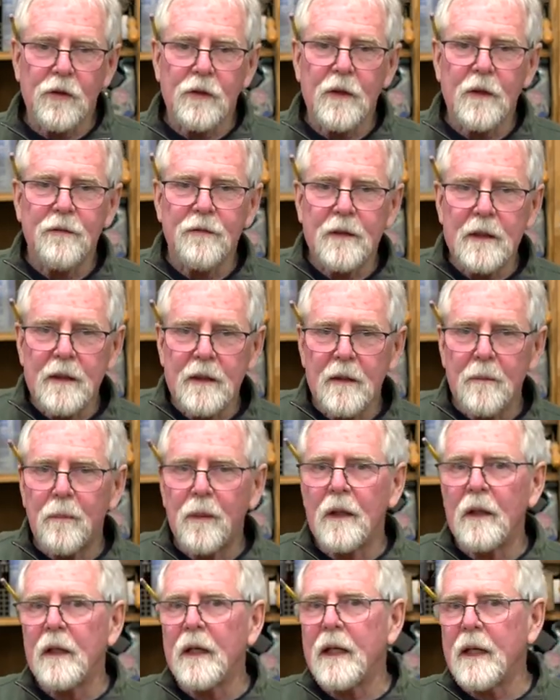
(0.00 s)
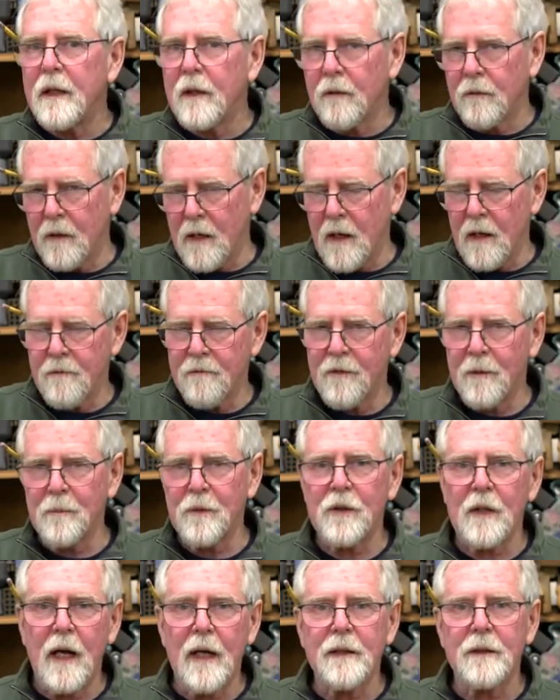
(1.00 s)
shifting the plane around from
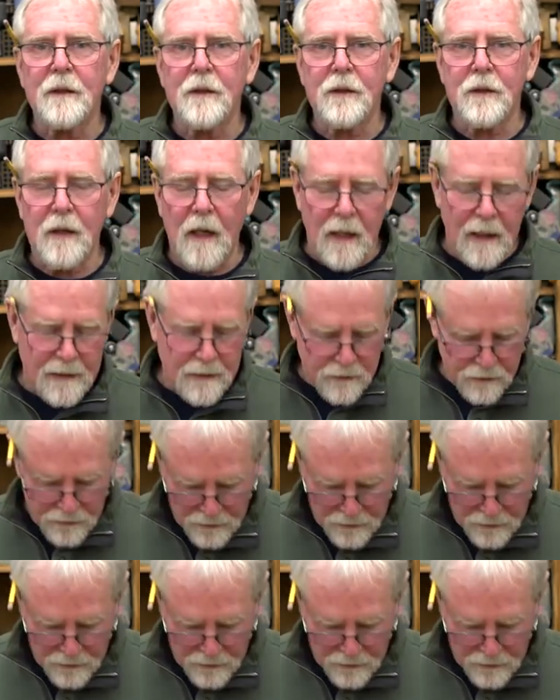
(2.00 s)
side to side.